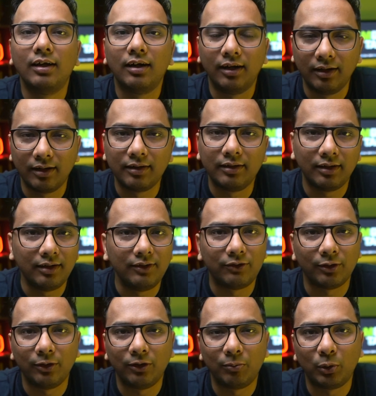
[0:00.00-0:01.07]
under their
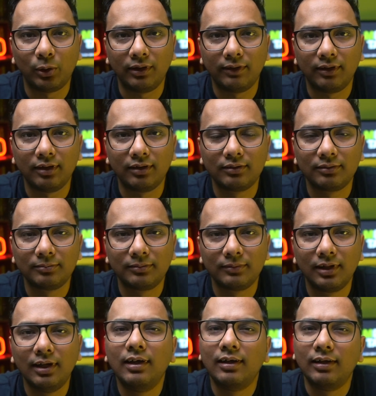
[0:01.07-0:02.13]
insurance policy.
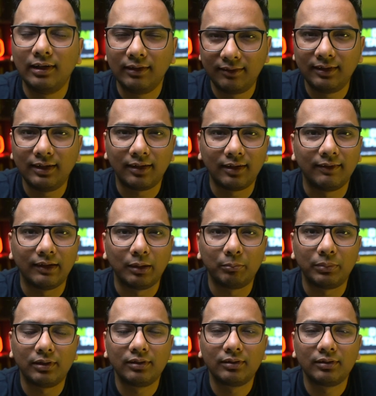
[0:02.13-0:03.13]
Let's see an example.